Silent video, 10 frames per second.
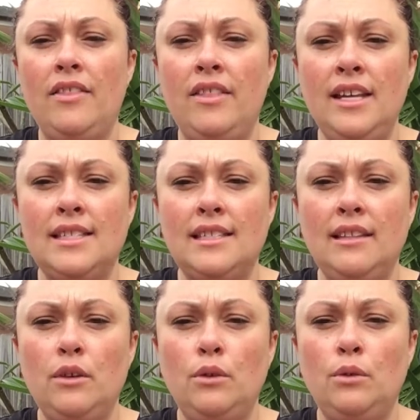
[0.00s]
This
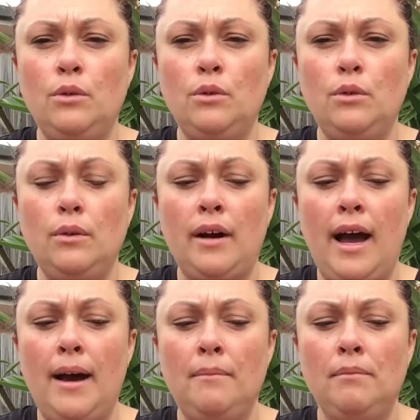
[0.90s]
little
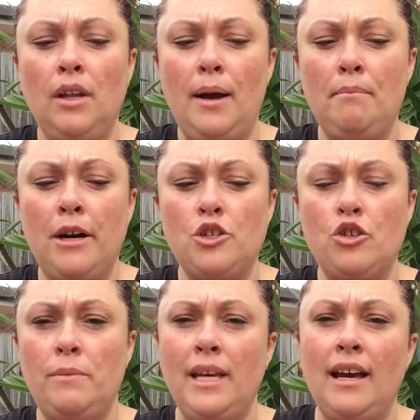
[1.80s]
like
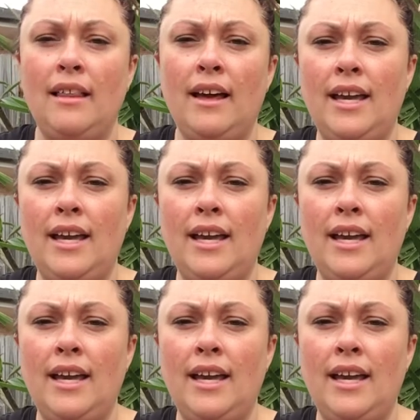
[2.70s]
mushroomy color